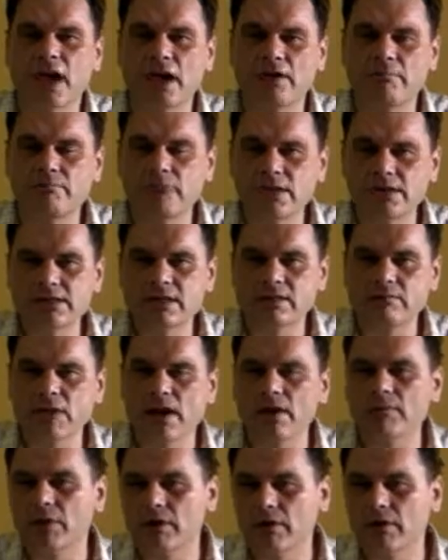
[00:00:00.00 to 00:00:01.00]
I'm meeting
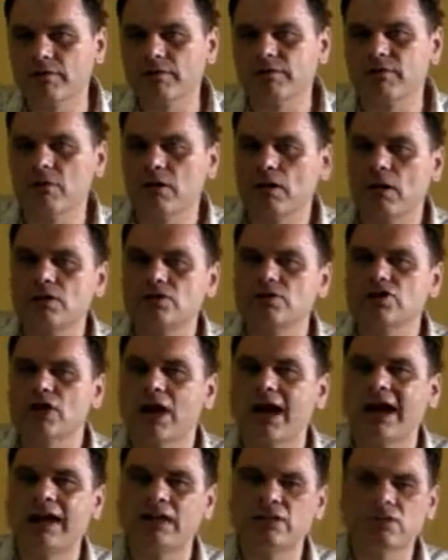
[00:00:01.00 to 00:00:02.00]
my mother for lunch
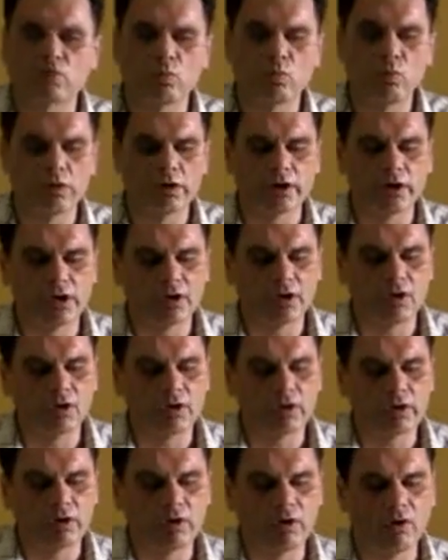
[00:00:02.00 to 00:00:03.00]
at 1
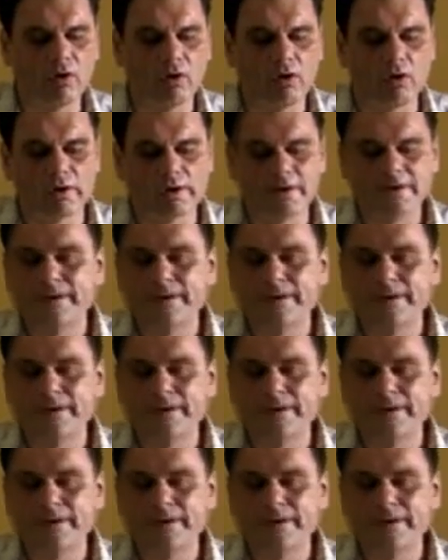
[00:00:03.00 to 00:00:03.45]
o'clock. Or